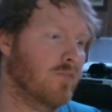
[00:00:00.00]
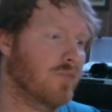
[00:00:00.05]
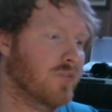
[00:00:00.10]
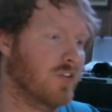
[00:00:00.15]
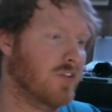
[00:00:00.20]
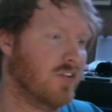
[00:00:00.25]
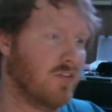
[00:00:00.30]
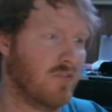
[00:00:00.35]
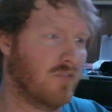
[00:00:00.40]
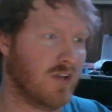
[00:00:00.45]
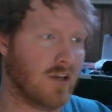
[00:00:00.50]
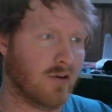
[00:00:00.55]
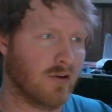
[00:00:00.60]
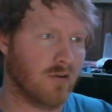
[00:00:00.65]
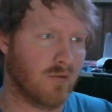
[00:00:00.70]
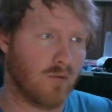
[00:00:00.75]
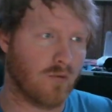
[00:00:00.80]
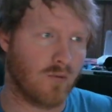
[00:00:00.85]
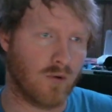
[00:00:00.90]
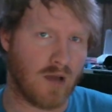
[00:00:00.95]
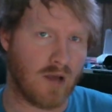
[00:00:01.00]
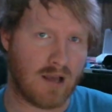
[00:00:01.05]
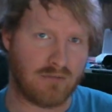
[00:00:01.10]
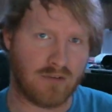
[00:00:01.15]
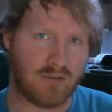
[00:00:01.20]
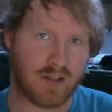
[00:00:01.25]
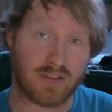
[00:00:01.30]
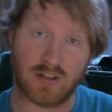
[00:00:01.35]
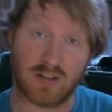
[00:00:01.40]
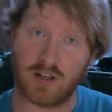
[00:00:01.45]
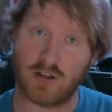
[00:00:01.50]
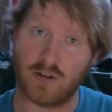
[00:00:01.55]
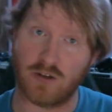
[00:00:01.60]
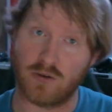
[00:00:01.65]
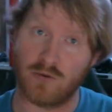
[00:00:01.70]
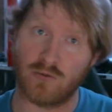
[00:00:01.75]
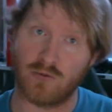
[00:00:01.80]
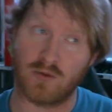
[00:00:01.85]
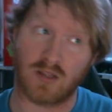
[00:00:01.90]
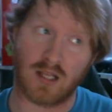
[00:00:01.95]
this event will have nothing to
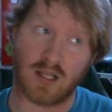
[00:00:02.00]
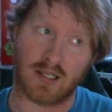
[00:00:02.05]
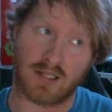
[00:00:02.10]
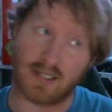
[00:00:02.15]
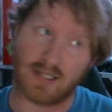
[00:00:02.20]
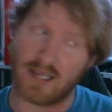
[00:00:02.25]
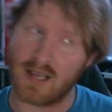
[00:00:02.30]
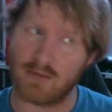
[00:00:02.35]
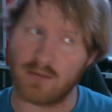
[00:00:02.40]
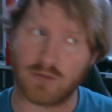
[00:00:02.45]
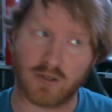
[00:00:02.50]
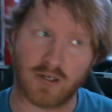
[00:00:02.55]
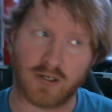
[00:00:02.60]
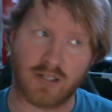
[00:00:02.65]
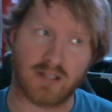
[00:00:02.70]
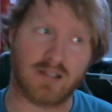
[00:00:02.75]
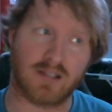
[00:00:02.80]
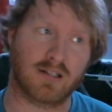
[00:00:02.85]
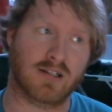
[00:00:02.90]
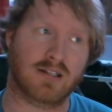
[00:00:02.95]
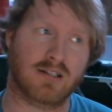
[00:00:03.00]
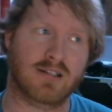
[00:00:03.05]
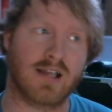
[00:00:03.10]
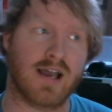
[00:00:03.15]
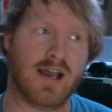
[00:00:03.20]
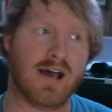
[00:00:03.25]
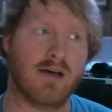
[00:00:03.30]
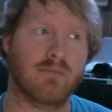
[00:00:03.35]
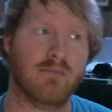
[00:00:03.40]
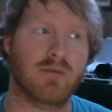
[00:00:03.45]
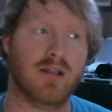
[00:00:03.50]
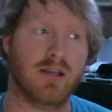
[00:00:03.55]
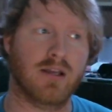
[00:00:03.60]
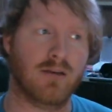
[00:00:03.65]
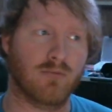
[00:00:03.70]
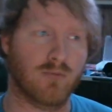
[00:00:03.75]
do with like the gambler or anything like that but it